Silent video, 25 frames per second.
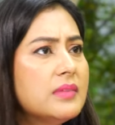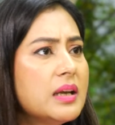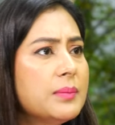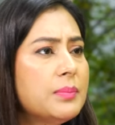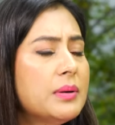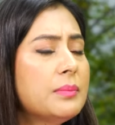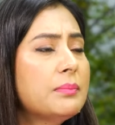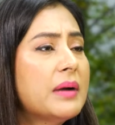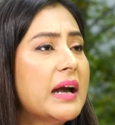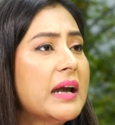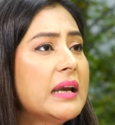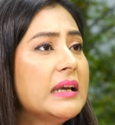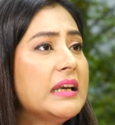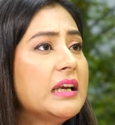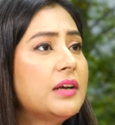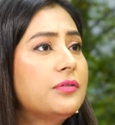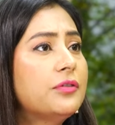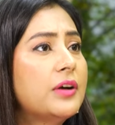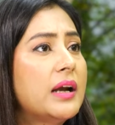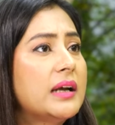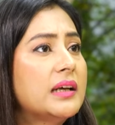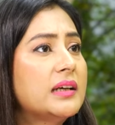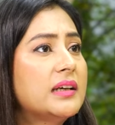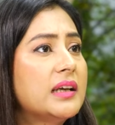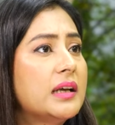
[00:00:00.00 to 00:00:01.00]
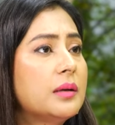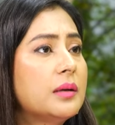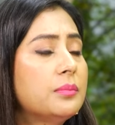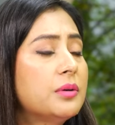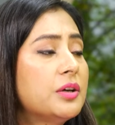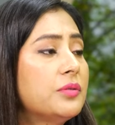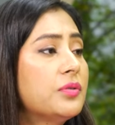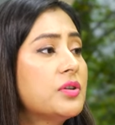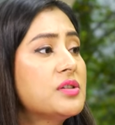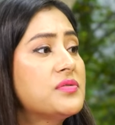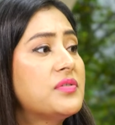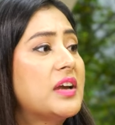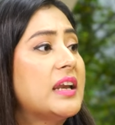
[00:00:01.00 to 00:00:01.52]
Maybe my need for
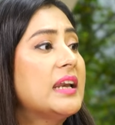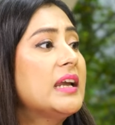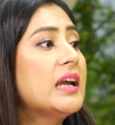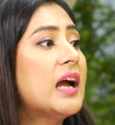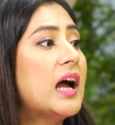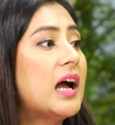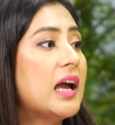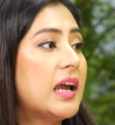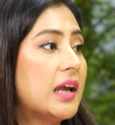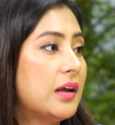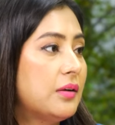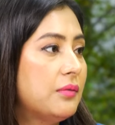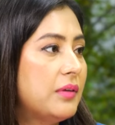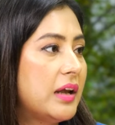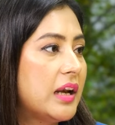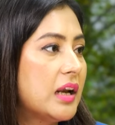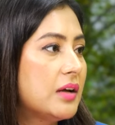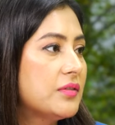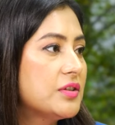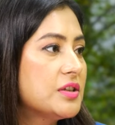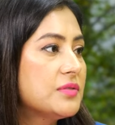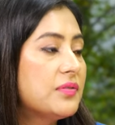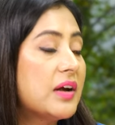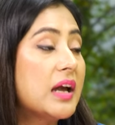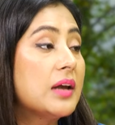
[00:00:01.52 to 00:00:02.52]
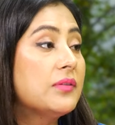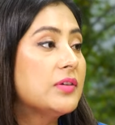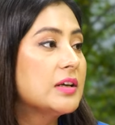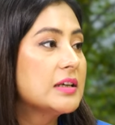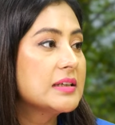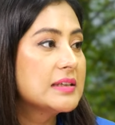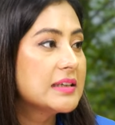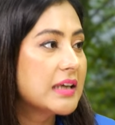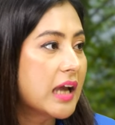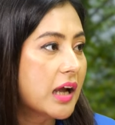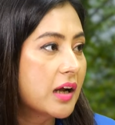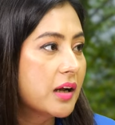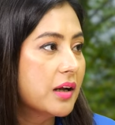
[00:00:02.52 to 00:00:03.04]
entertainment was very high when I was five
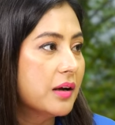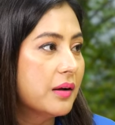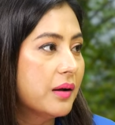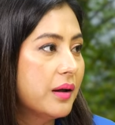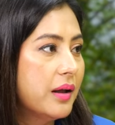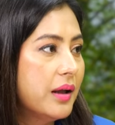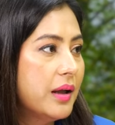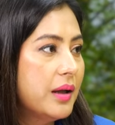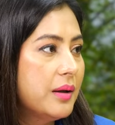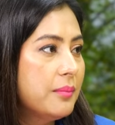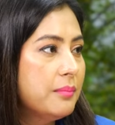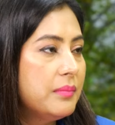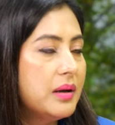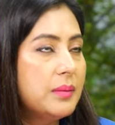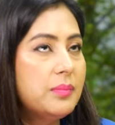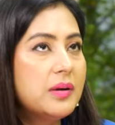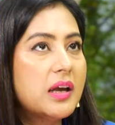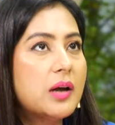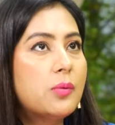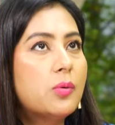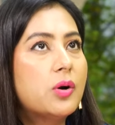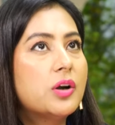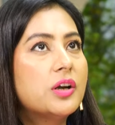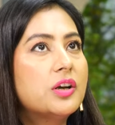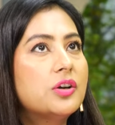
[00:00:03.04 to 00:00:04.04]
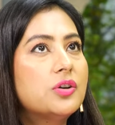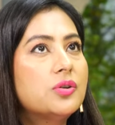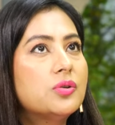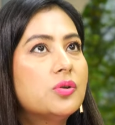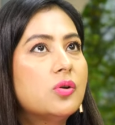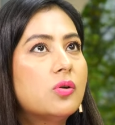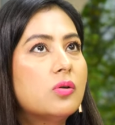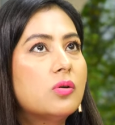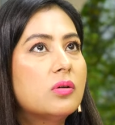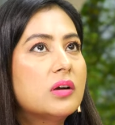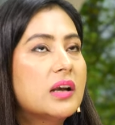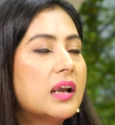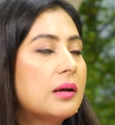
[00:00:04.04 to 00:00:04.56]
years younger. Mm. Maybe I wanted to
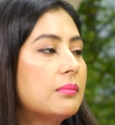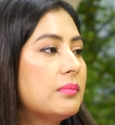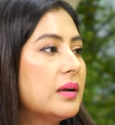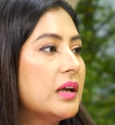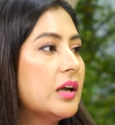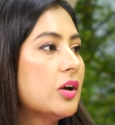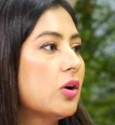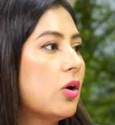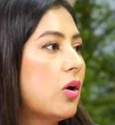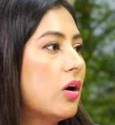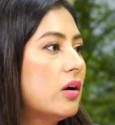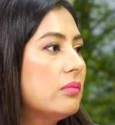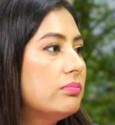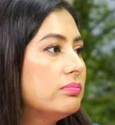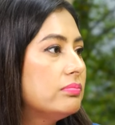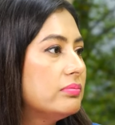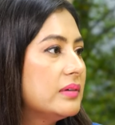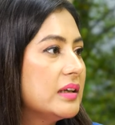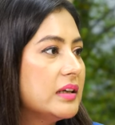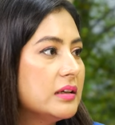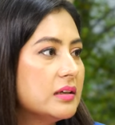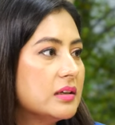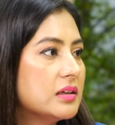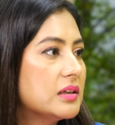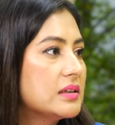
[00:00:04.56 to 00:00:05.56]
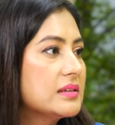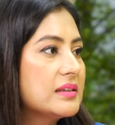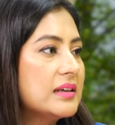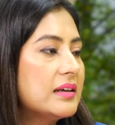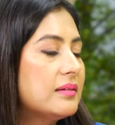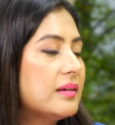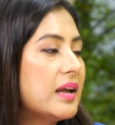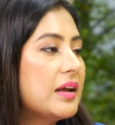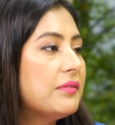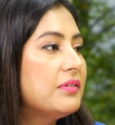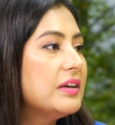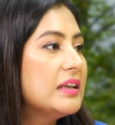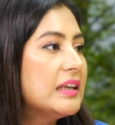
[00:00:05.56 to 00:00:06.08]
go clubbing or dinners
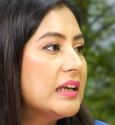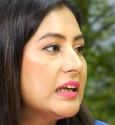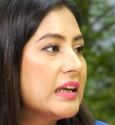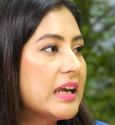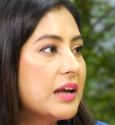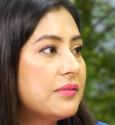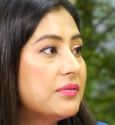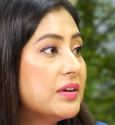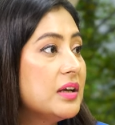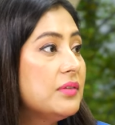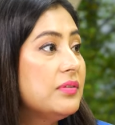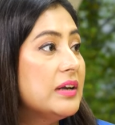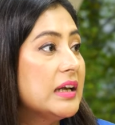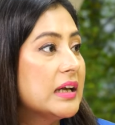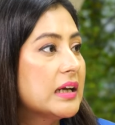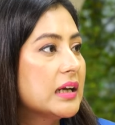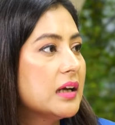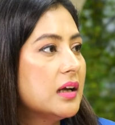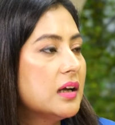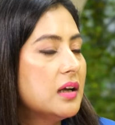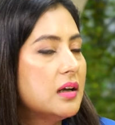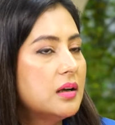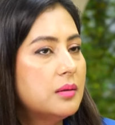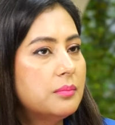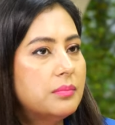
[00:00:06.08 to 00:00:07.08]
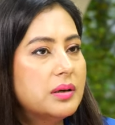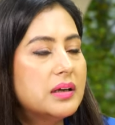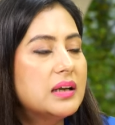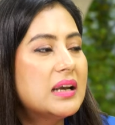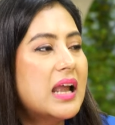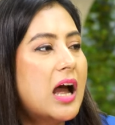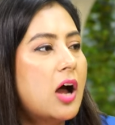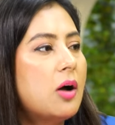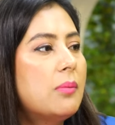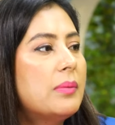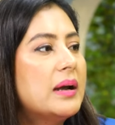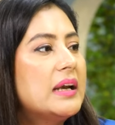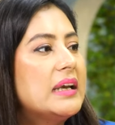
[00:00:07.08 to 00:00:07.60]
and everything every week. Mm. But
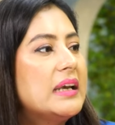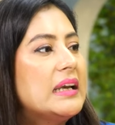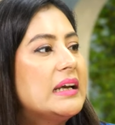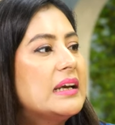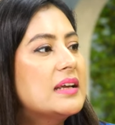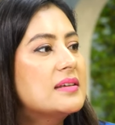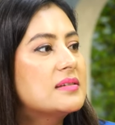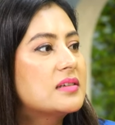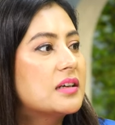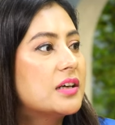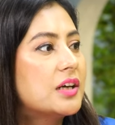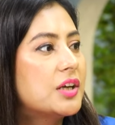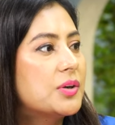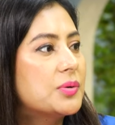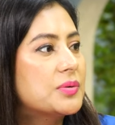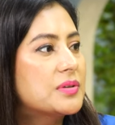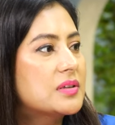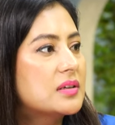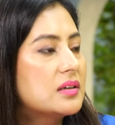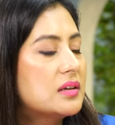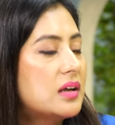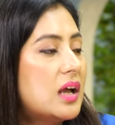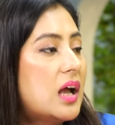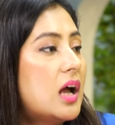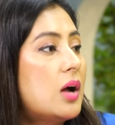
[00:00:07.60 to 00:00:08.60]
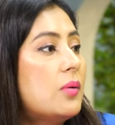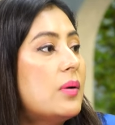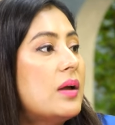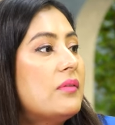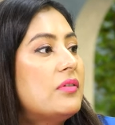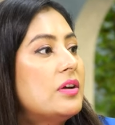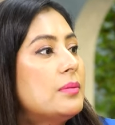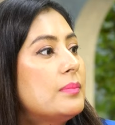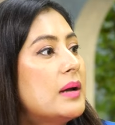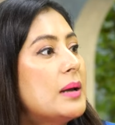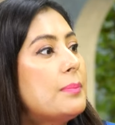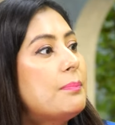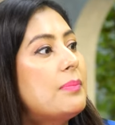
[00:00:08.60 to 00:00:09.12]
now my need has reduced. Right.
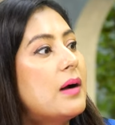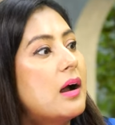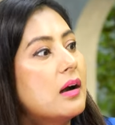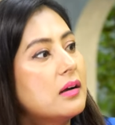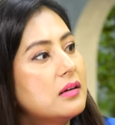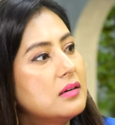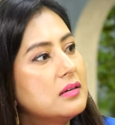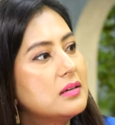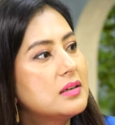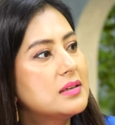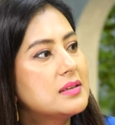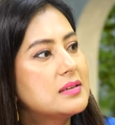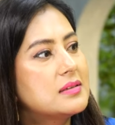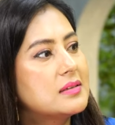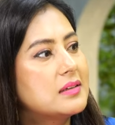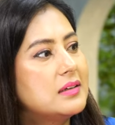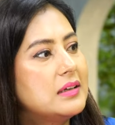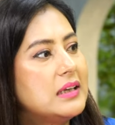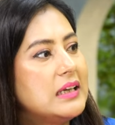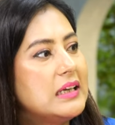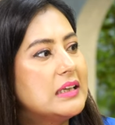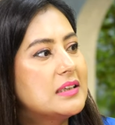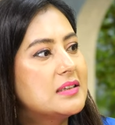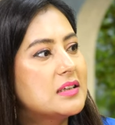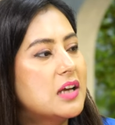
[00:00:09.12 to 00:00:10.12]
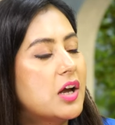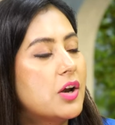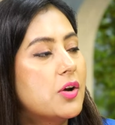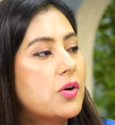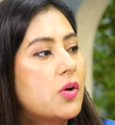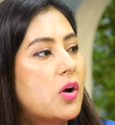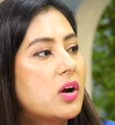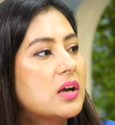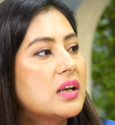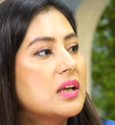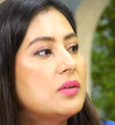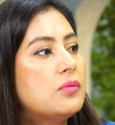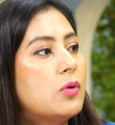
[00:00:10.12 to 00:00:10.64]
However, my partner's needs are
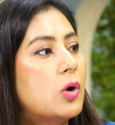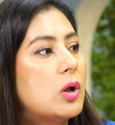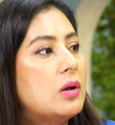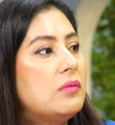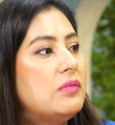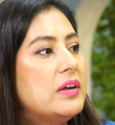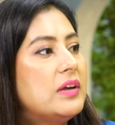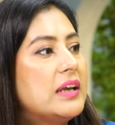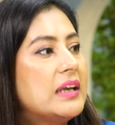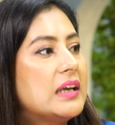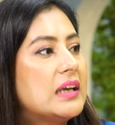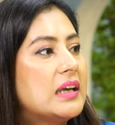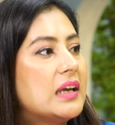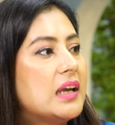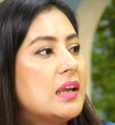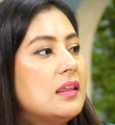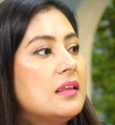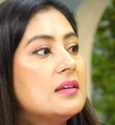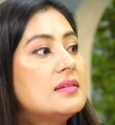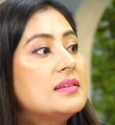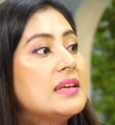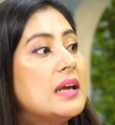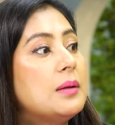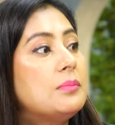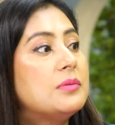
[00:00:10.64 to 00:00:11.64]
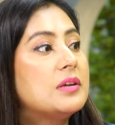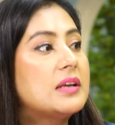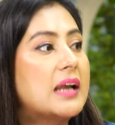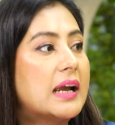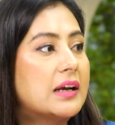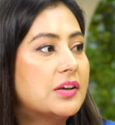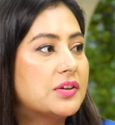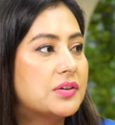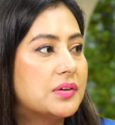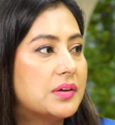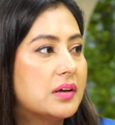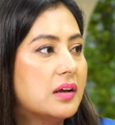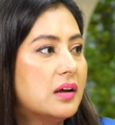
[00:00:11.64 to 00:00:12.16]
not evolving in the same
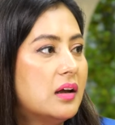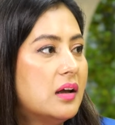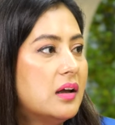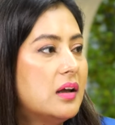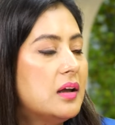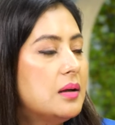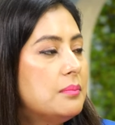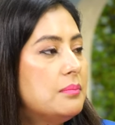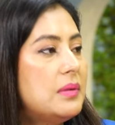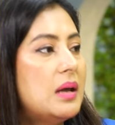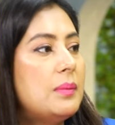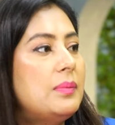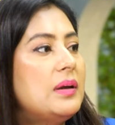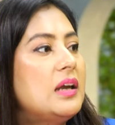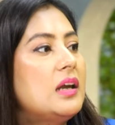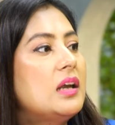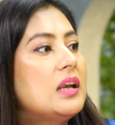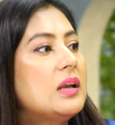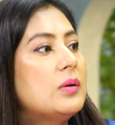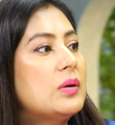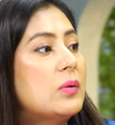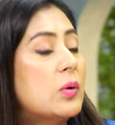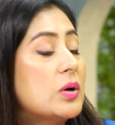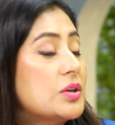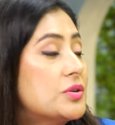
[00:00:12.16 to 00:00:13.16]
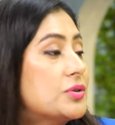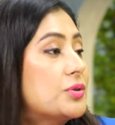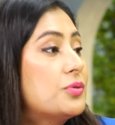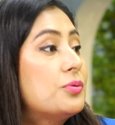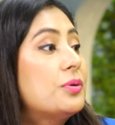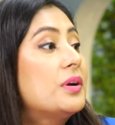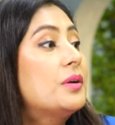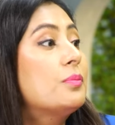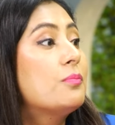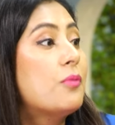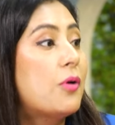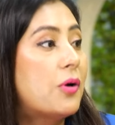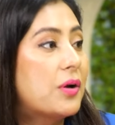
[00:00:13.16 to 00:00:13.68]
direction. Mm. Maybe he wants to do
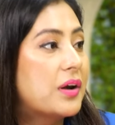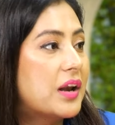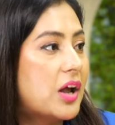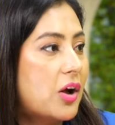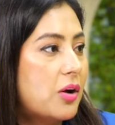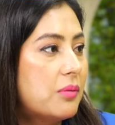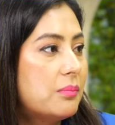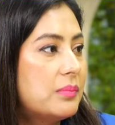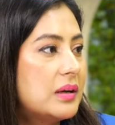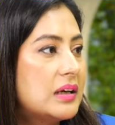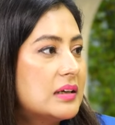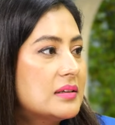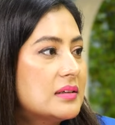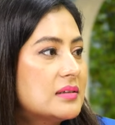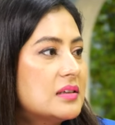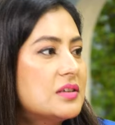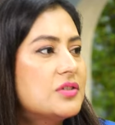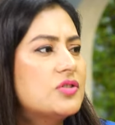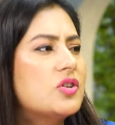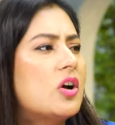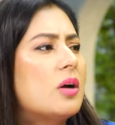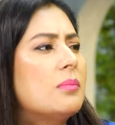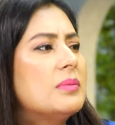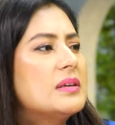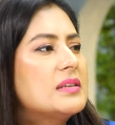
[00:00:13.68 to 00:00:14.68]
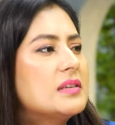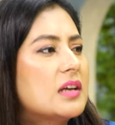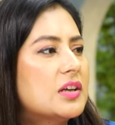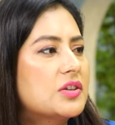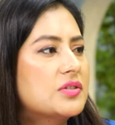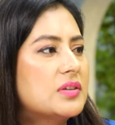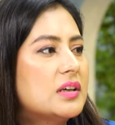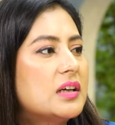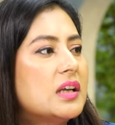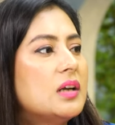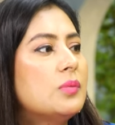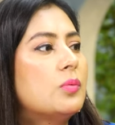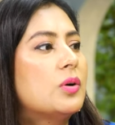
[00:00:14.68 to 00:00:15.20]
it more now because his job is such
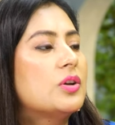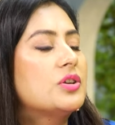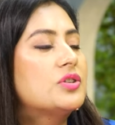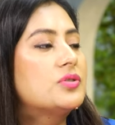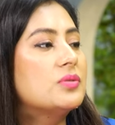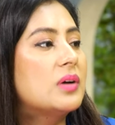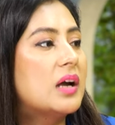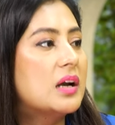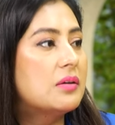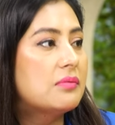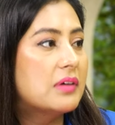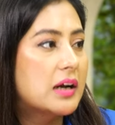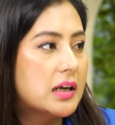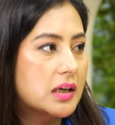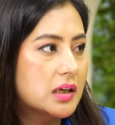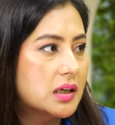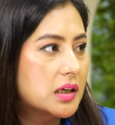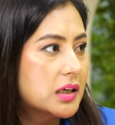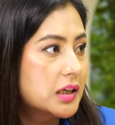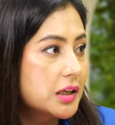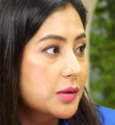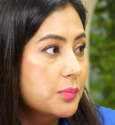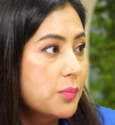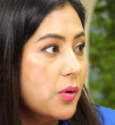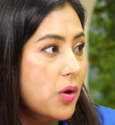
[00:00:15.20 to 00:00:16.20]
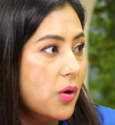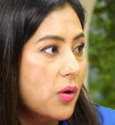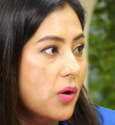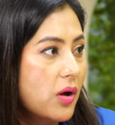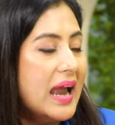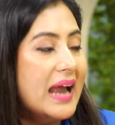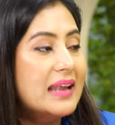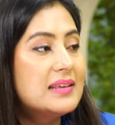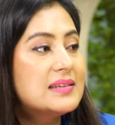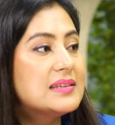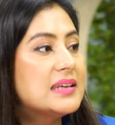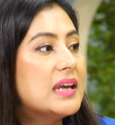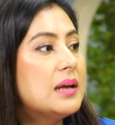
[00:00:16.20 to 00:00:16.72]
that he wants to unwind a little more.
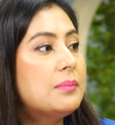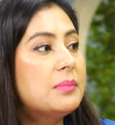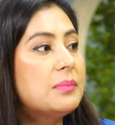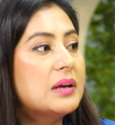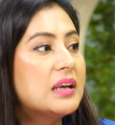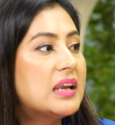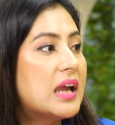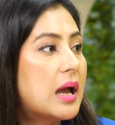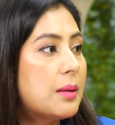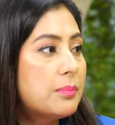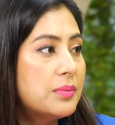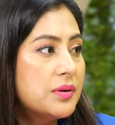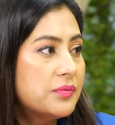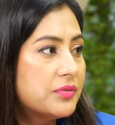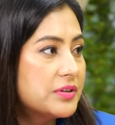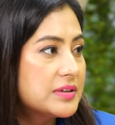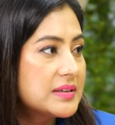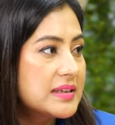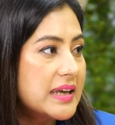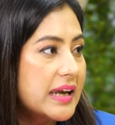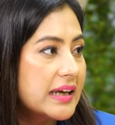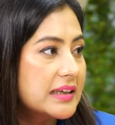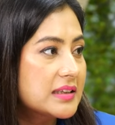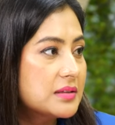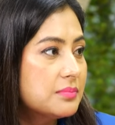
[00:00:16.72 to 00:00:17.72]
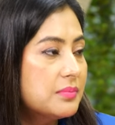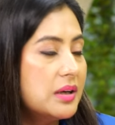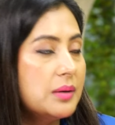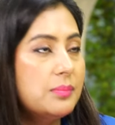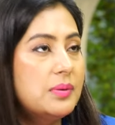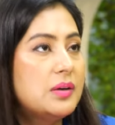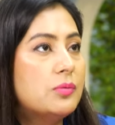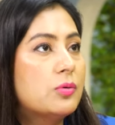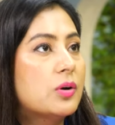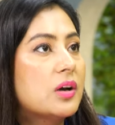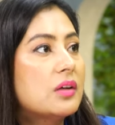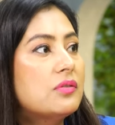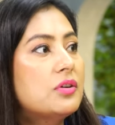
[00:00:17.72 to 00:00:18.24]
And same can happen for sex.
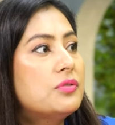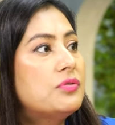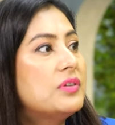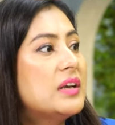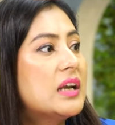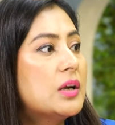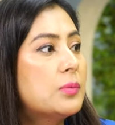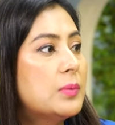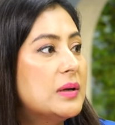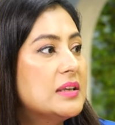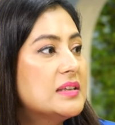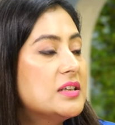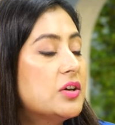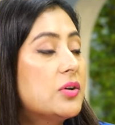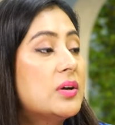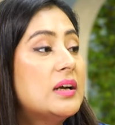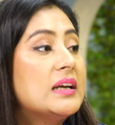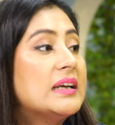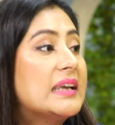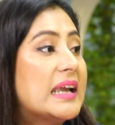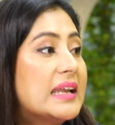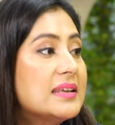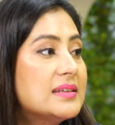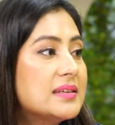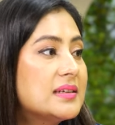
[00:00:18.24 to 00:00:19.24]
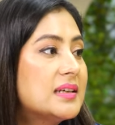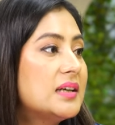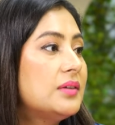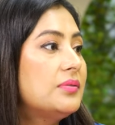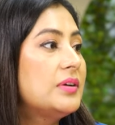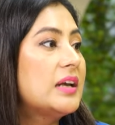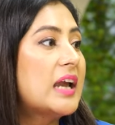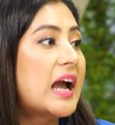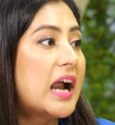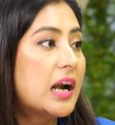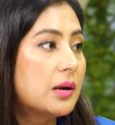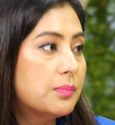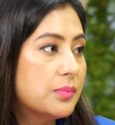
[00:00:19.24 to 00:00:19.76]
Maybe whatever frequency or intensity
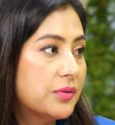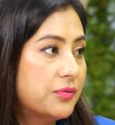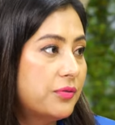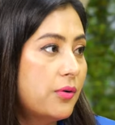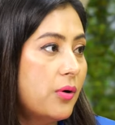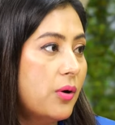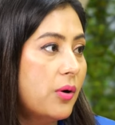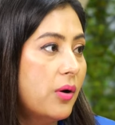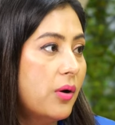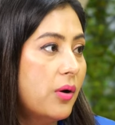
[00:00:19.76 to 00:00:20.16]
we had before,